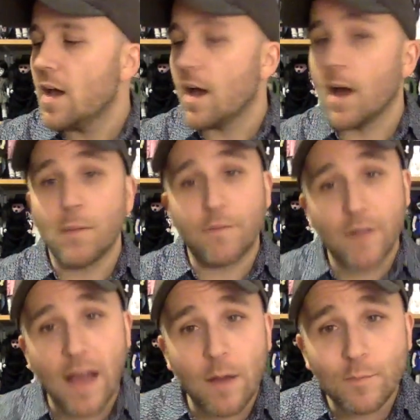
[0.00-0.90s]
But for
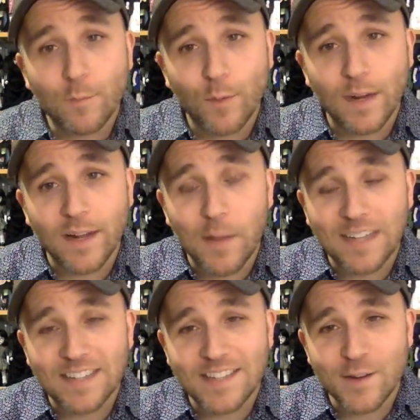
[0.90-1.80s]
now, we're going to go back
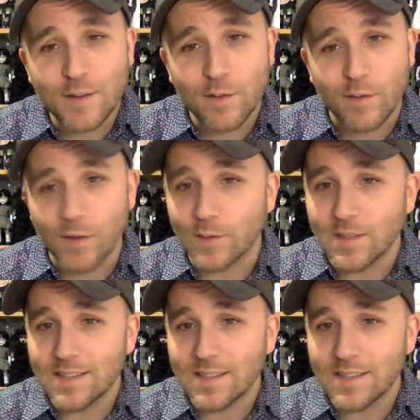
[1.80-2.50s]
to the series reviews.